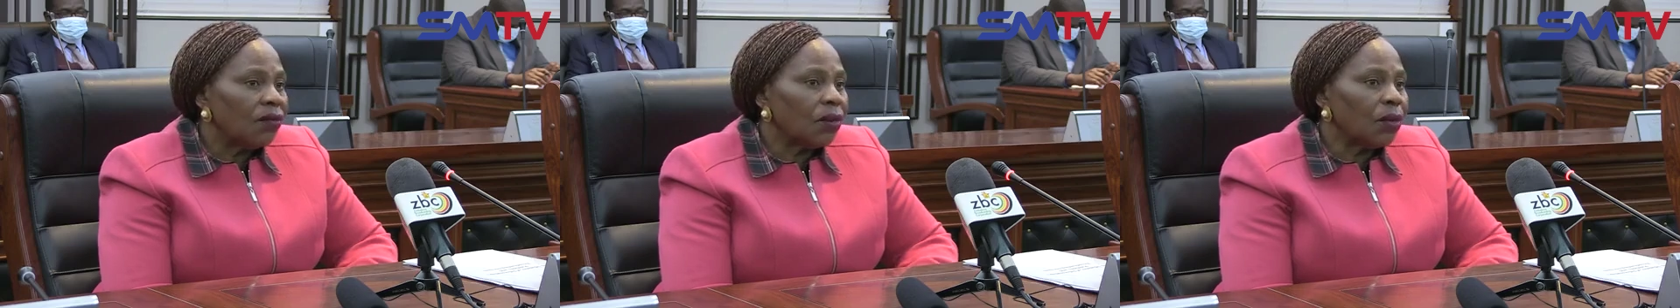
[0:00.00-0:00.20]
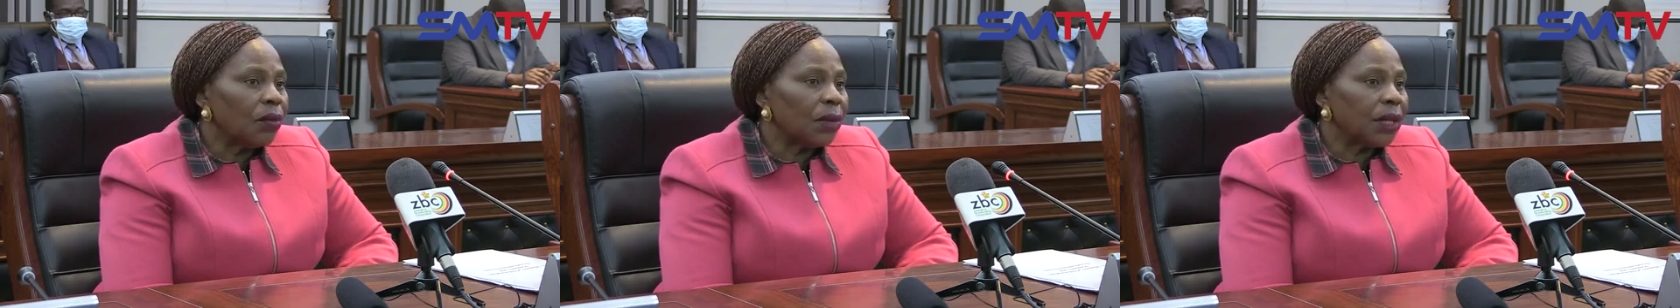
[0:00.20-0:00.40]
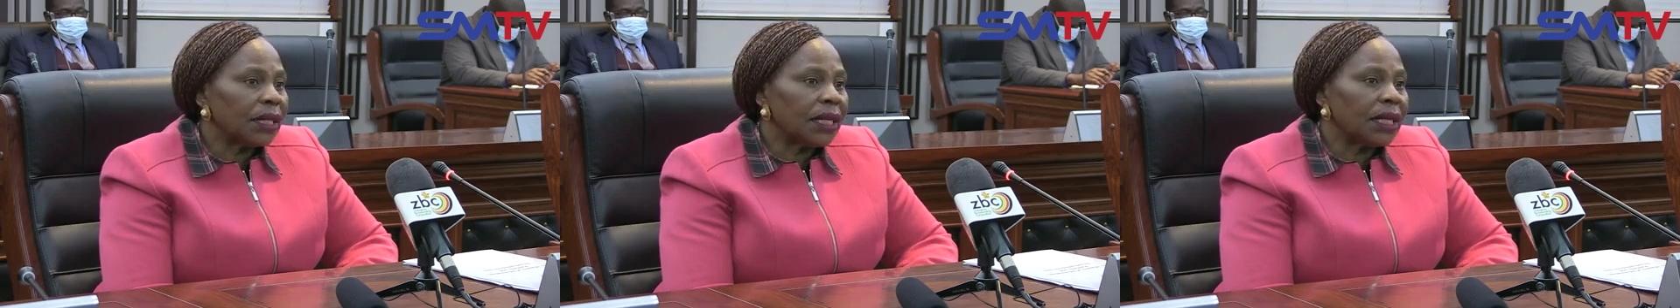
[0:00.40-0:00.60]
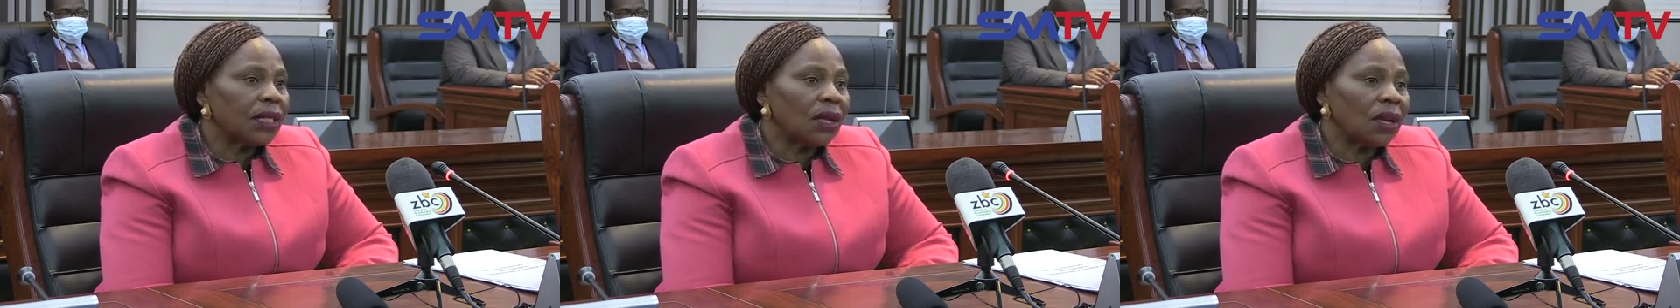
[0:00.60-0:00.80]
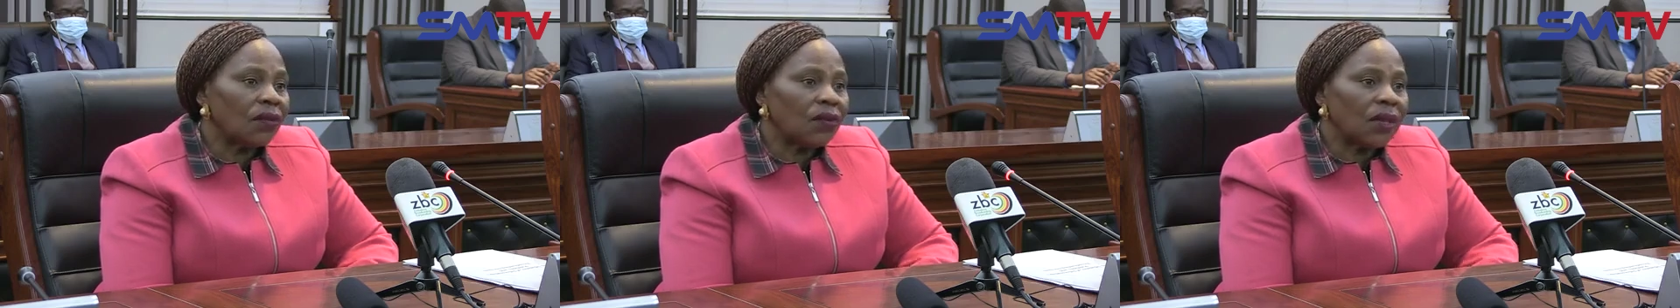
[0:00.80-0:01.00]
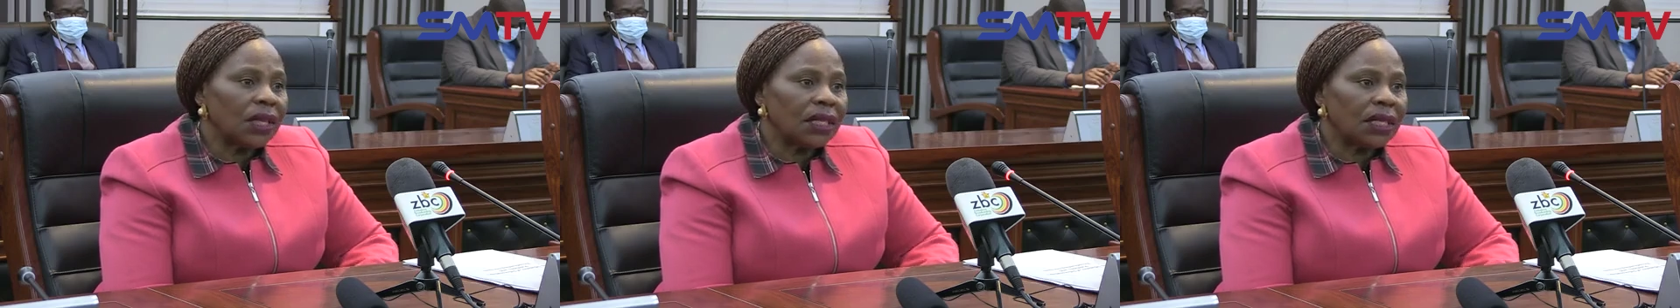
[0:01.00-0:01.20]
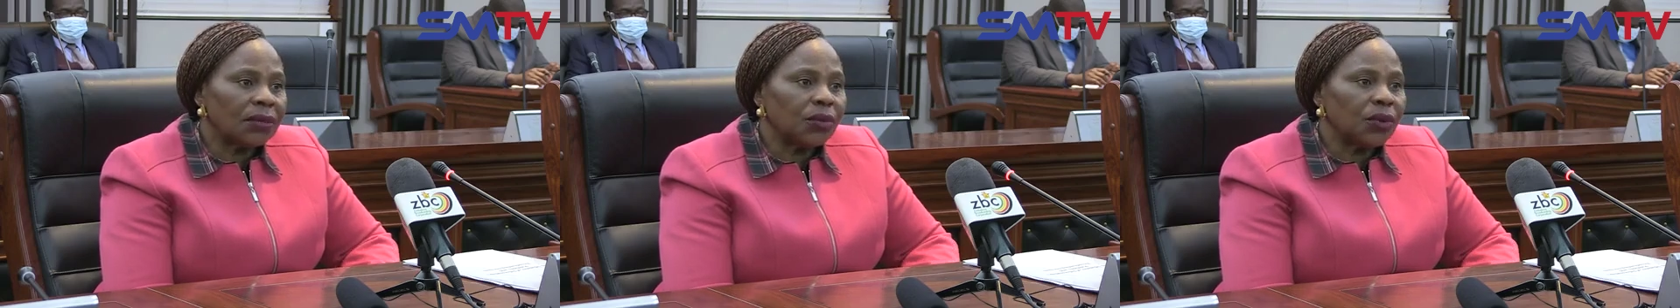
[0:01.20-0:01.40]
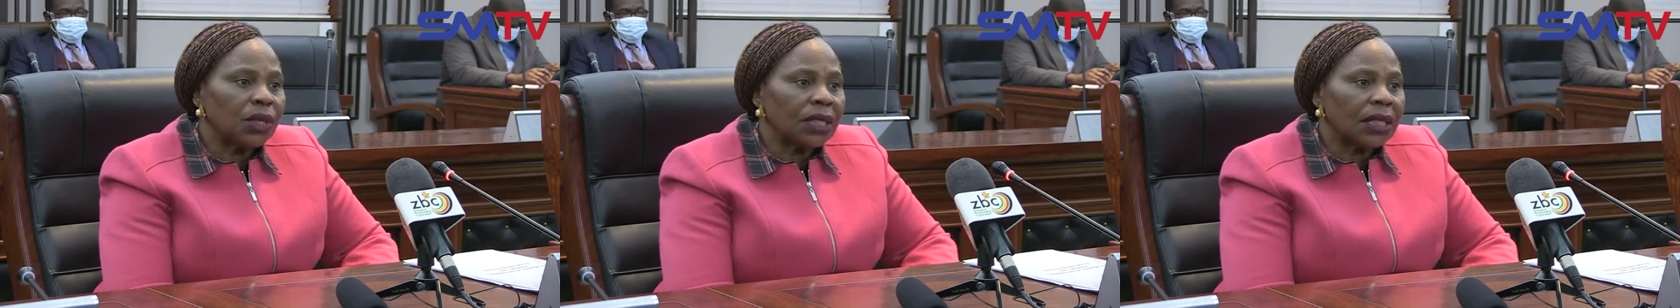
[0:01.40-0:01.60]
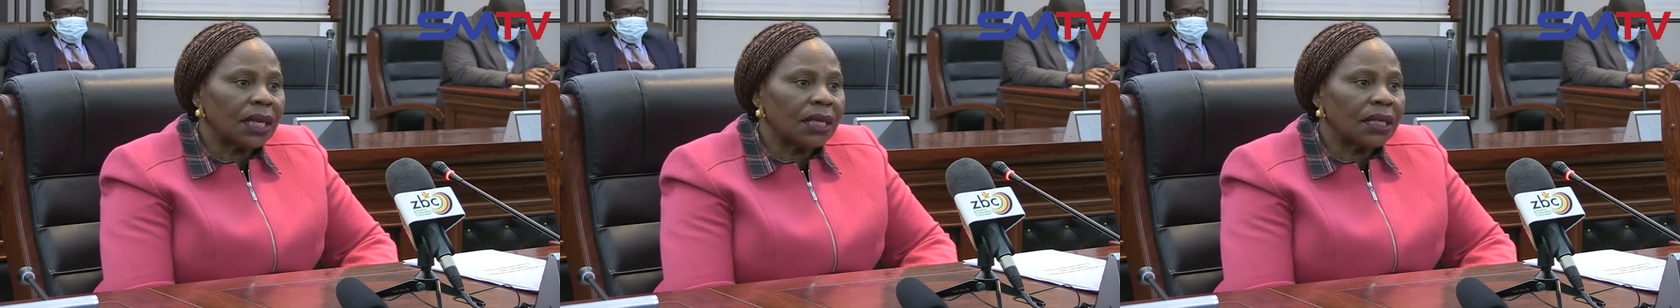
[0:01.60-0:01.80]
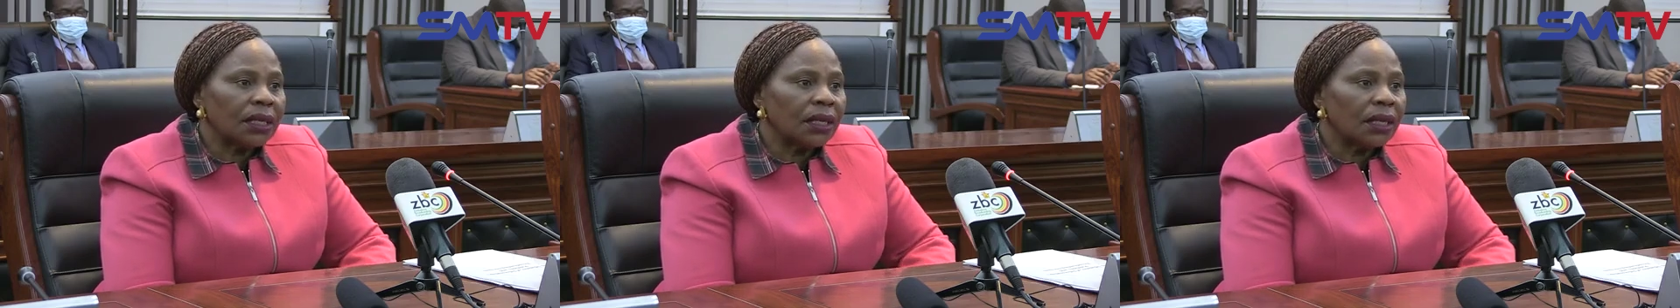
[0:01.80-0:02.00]
for Presidential Affairs and
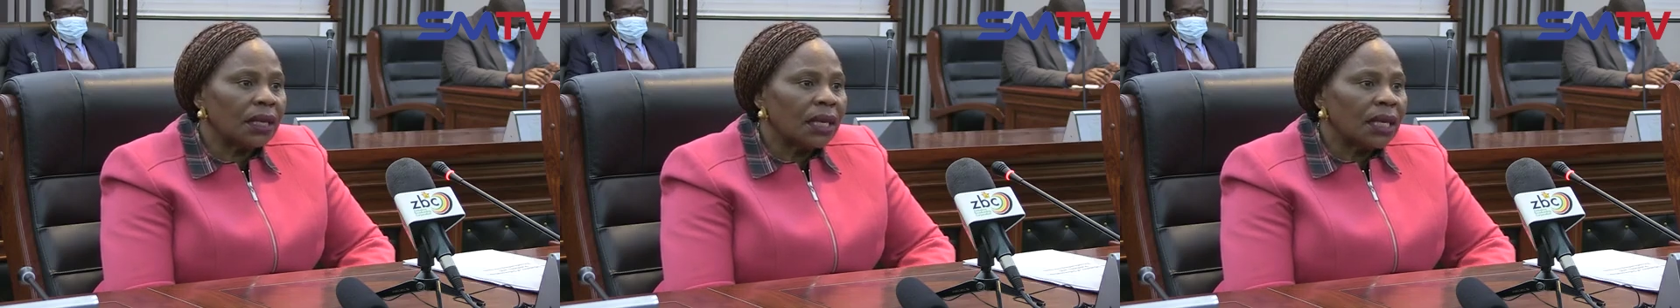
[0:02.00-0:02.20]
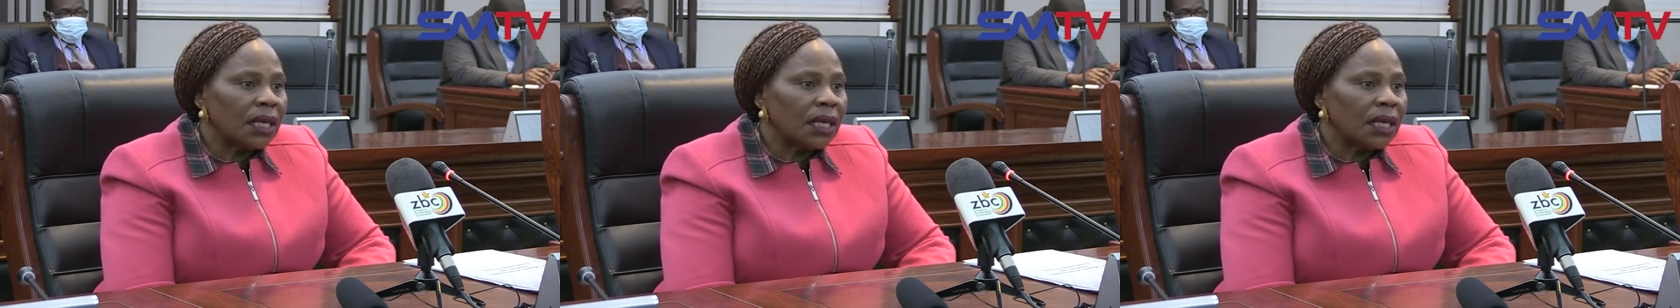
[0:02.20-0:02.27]
Monitoring